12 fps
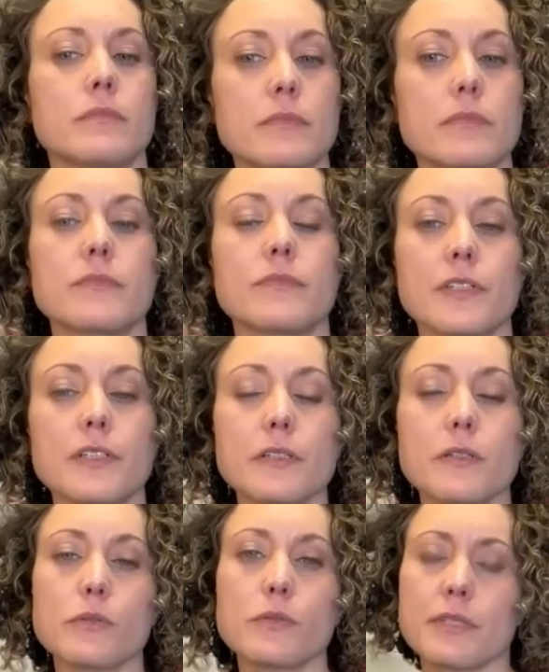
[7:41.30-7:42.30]
So, yeah, very
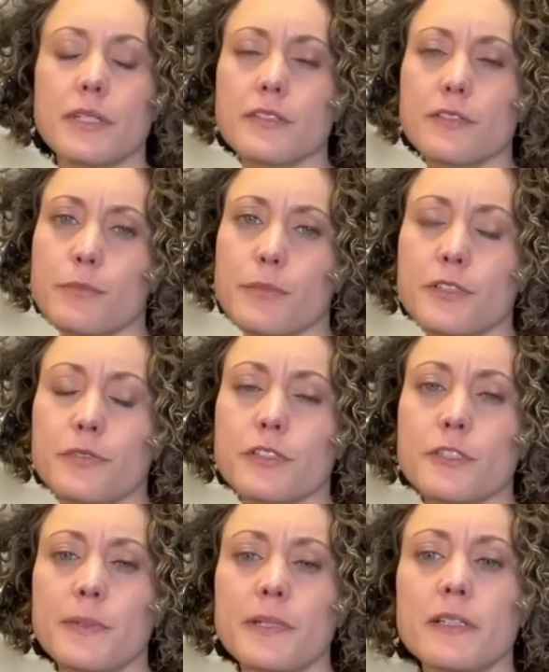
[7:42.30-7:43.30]
cool. Thanks so much for
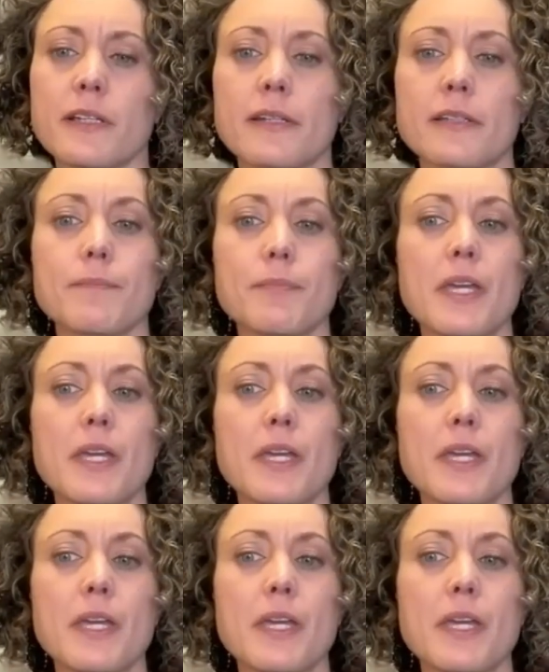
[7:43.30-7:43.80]
explaining that.